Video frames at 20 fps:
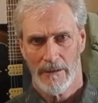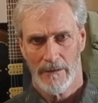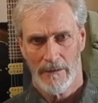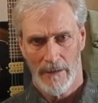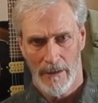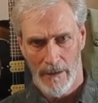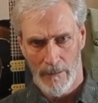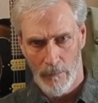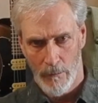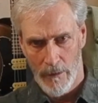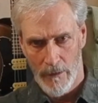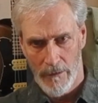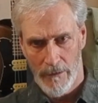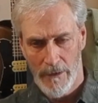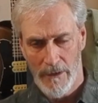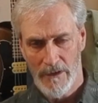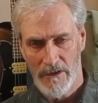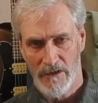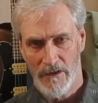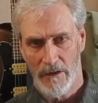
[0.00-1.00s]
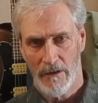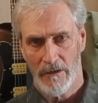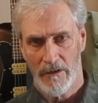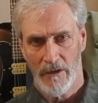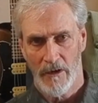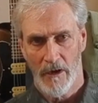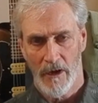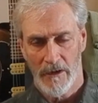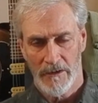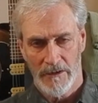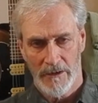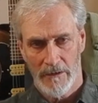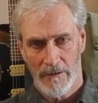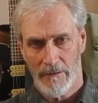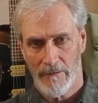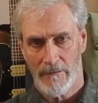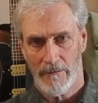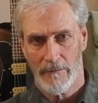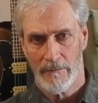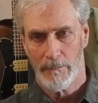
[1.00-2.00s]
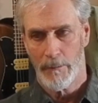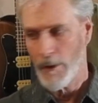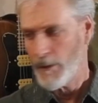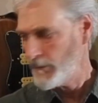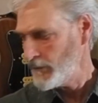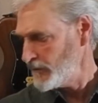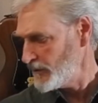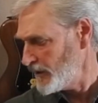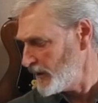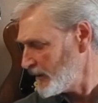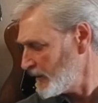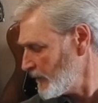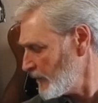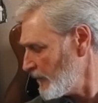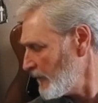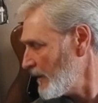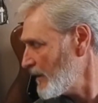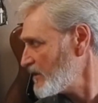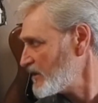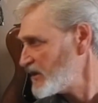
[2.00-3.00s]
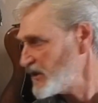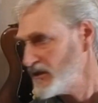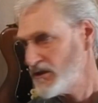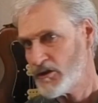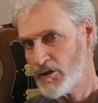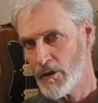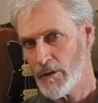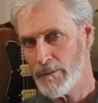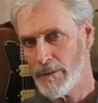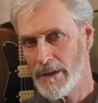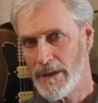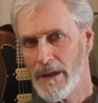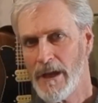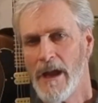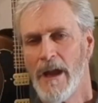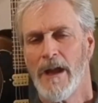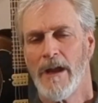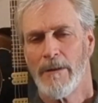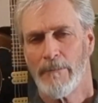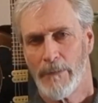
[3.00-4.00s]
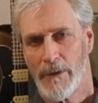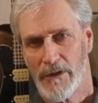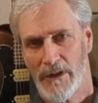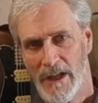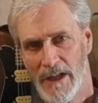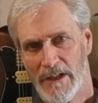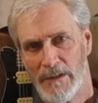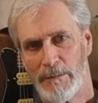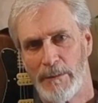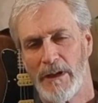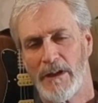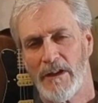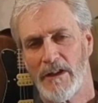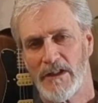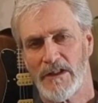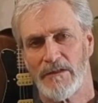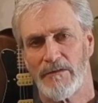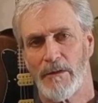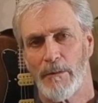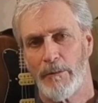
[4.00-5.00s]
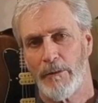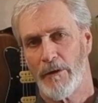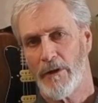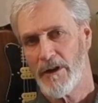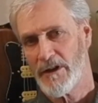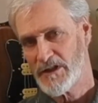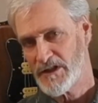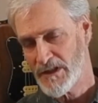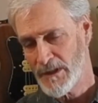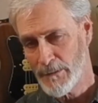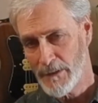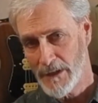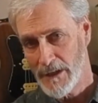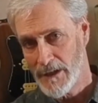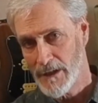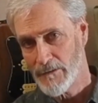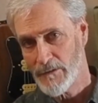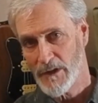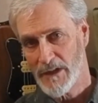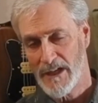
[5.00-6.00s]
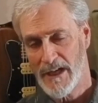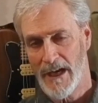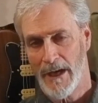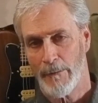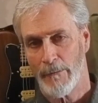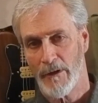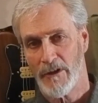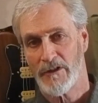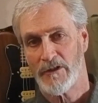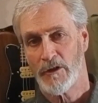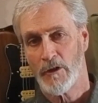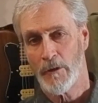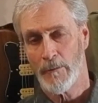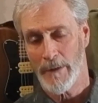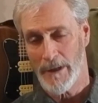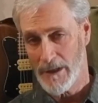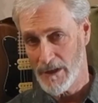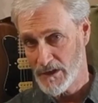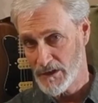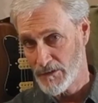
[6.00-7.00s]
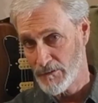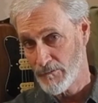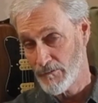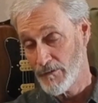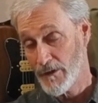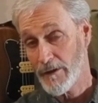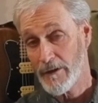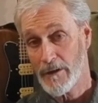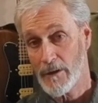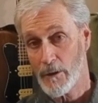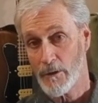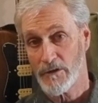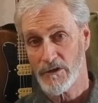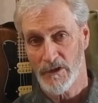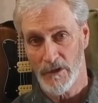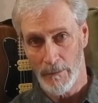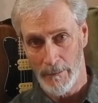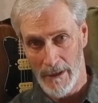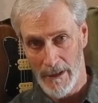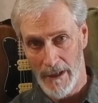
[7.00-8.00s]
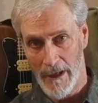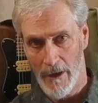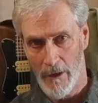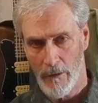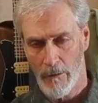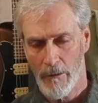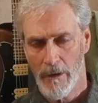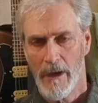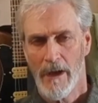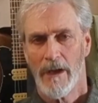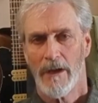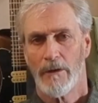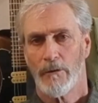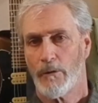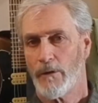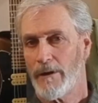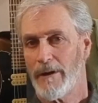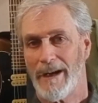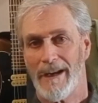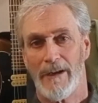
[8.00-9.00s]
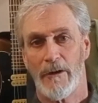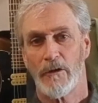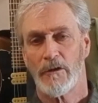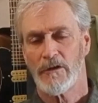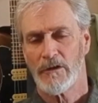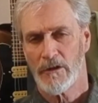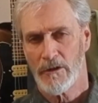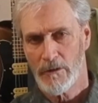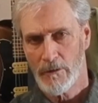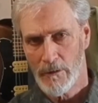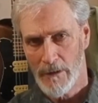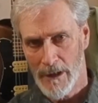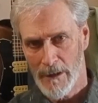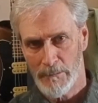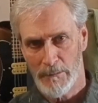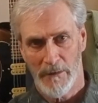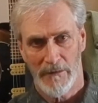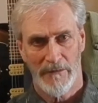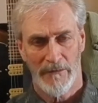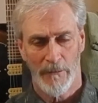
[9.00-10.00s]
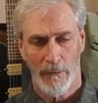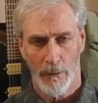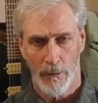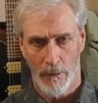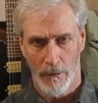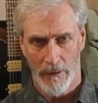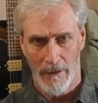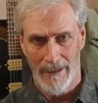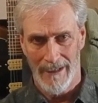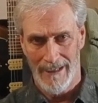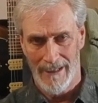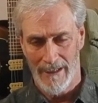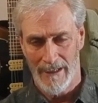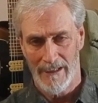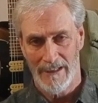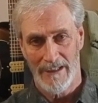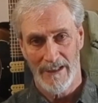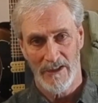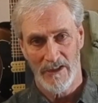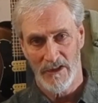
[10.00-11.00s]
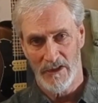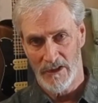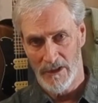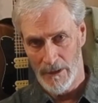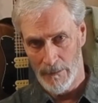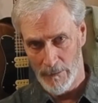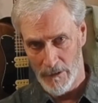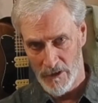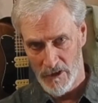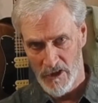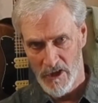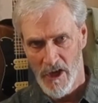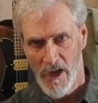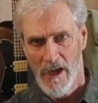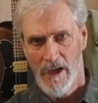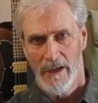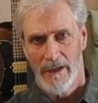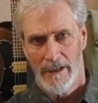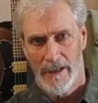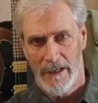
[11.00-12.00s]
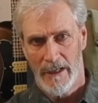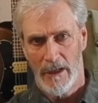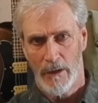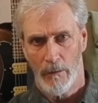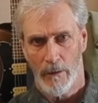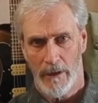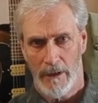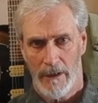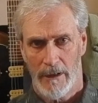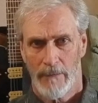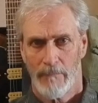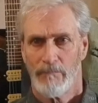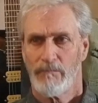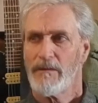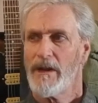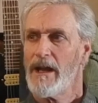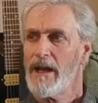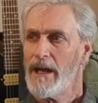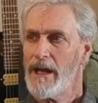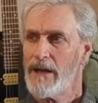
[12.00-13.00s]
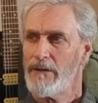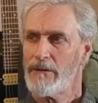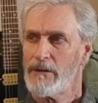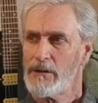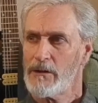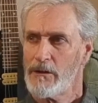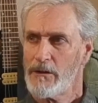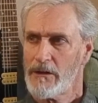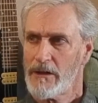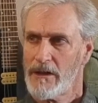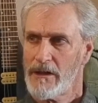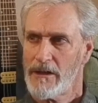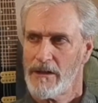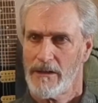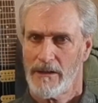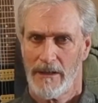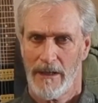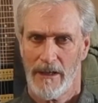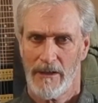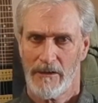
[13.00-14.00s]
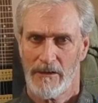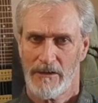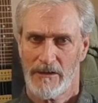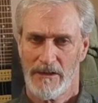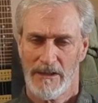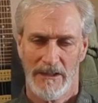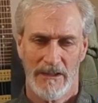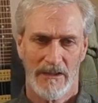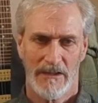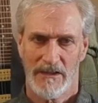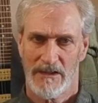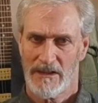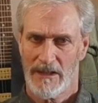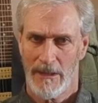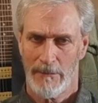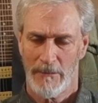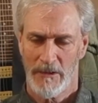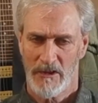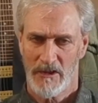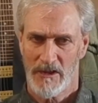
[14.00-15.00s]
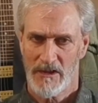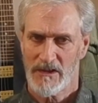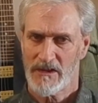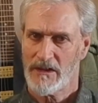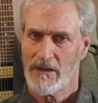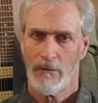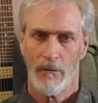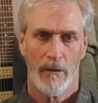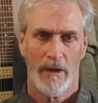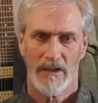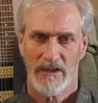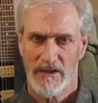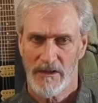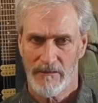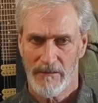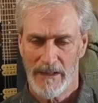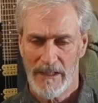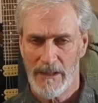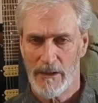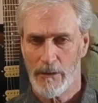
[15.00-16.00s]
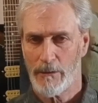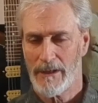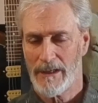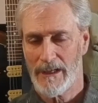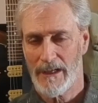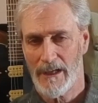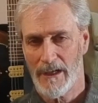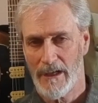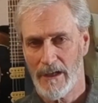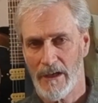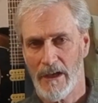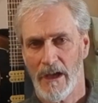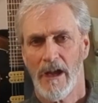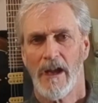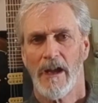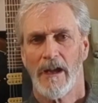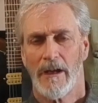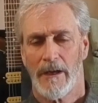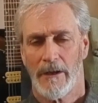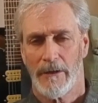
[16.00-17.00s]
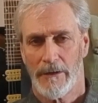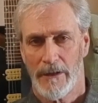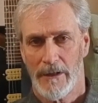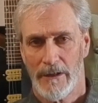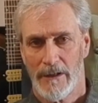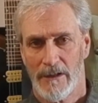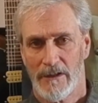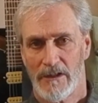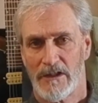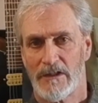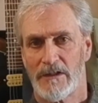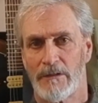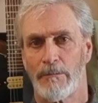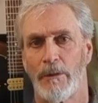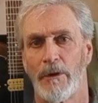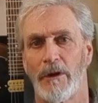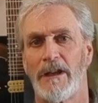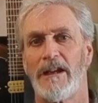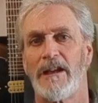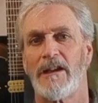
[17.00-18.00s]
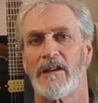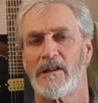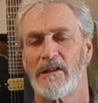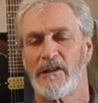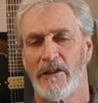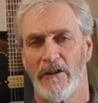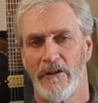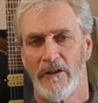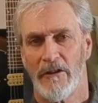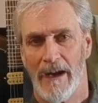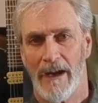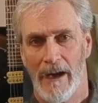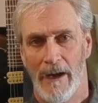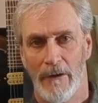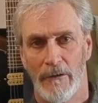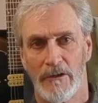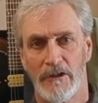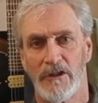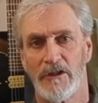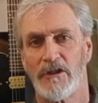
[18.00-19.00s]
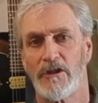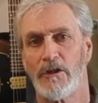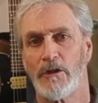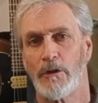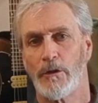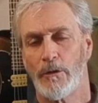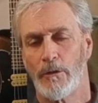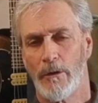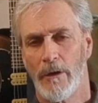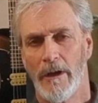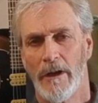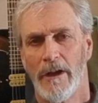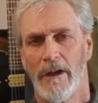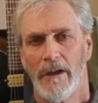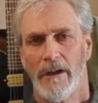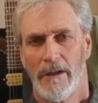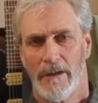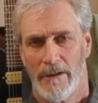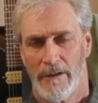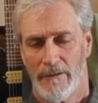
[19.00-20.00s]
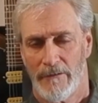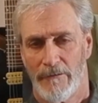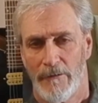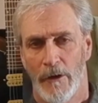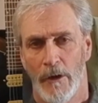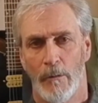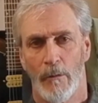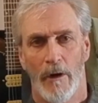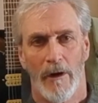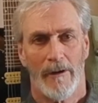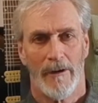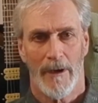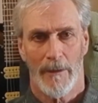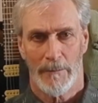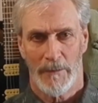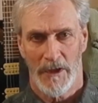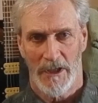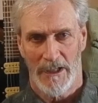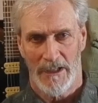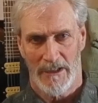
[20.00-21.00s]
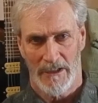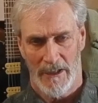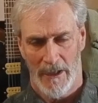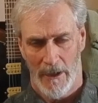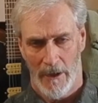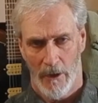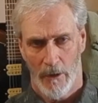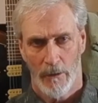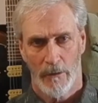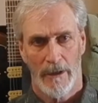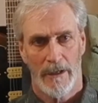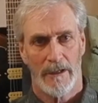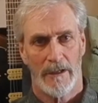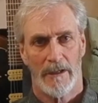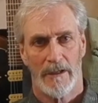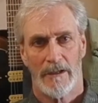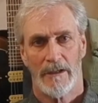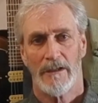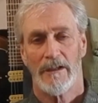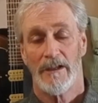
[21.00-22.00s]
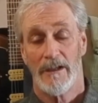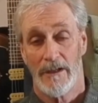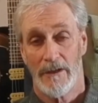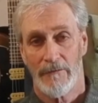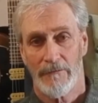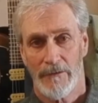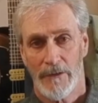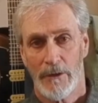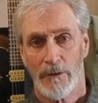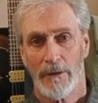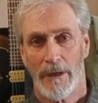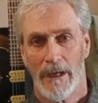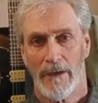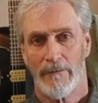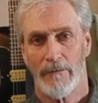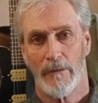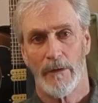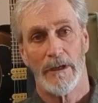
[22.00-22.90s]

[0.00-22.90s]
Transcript: where things are not perpendicular as they should be, but that's because of the proximity of the camera to me. It's very close to me now, where I couldn't do that before and get a decent image. Anyway, have a look at these images, watch the video again. I think it's pretty clear how to do a firmware update now, and if you have